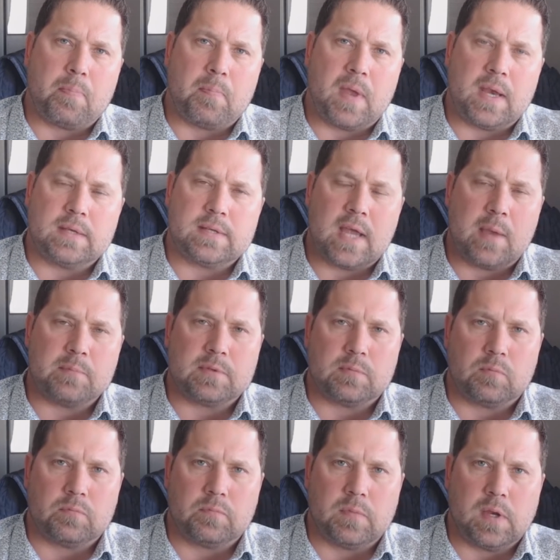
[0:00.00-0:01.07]
many times,
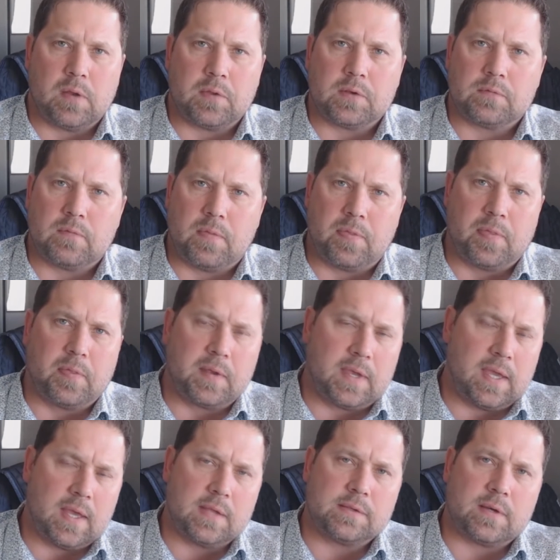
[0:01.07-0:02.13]
the
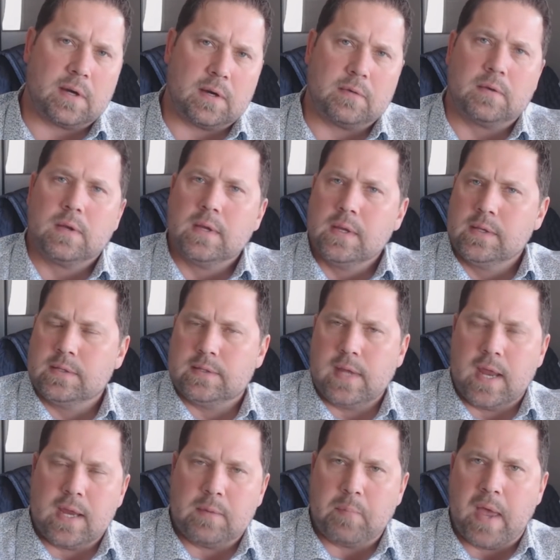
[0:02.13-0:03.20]
kids are
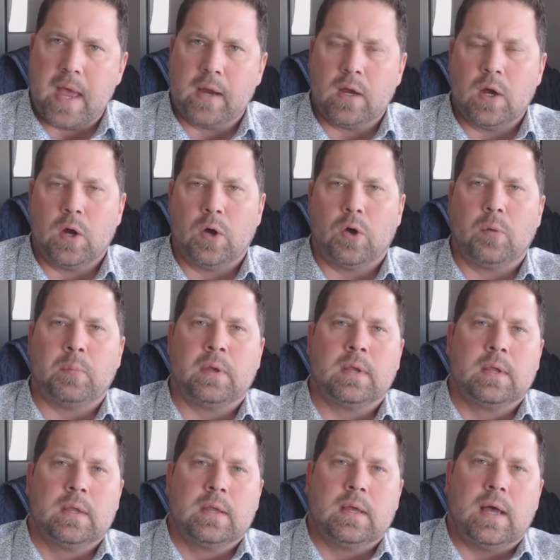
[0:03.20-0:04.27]
staying back home.
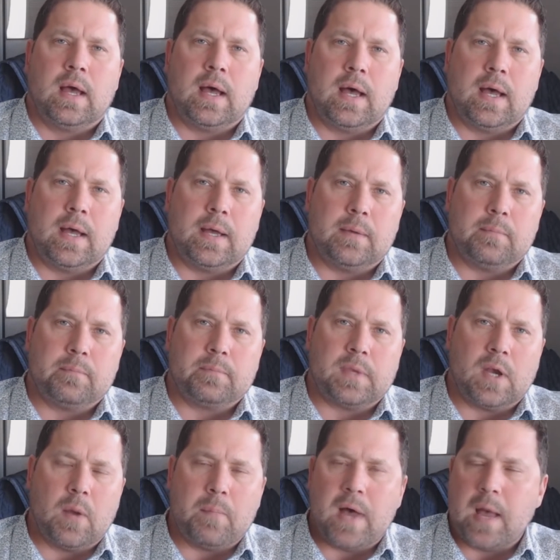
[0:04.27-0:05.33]

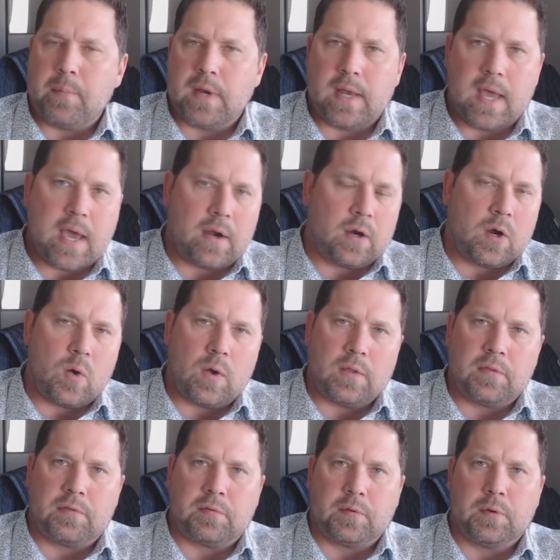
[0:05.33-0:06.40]
Mom and dad are
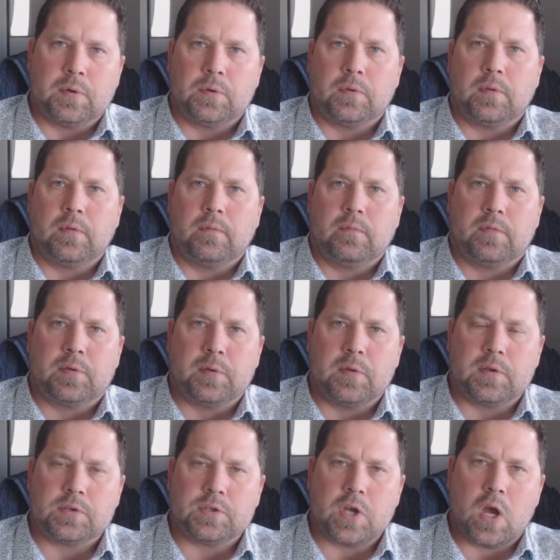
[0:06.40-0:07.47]
going through
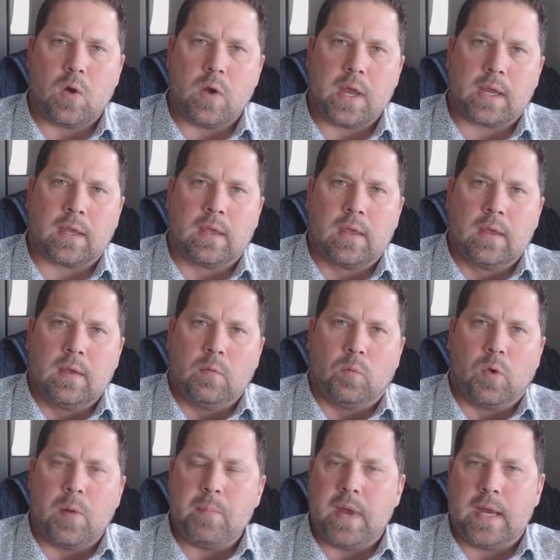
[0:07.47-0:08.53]
the showing.
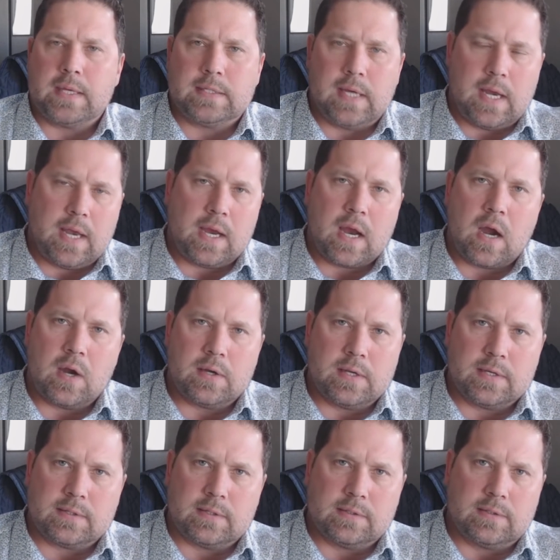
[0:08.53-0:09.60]
We're maintaining our
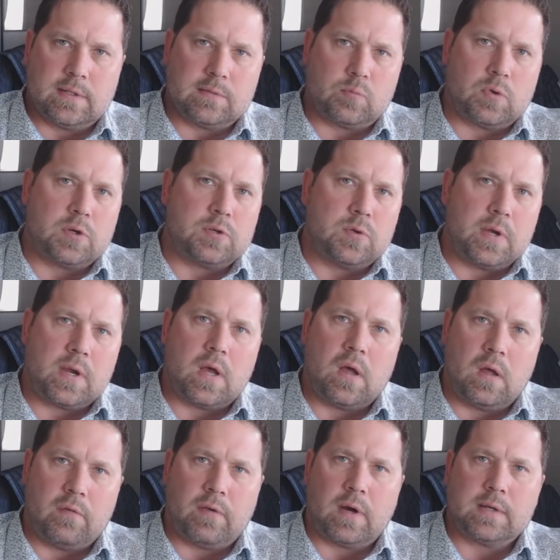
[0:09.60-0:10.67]
distances. We're doing
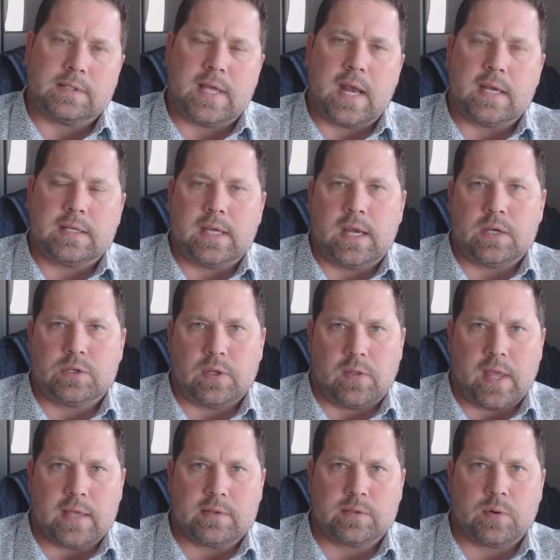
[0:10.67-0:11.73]
all of our sanitation,
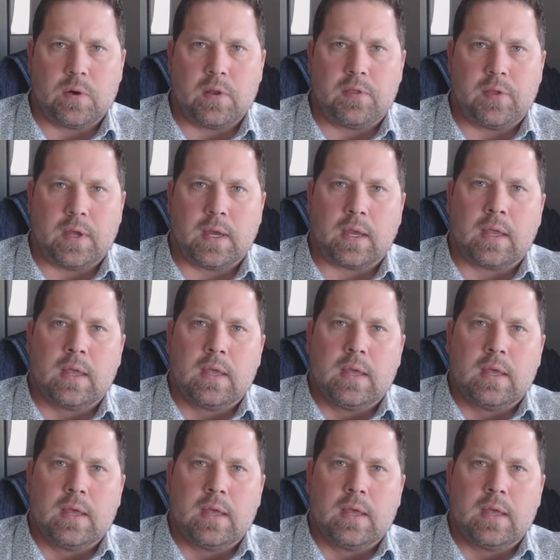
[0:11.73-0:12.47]
that sort of thing.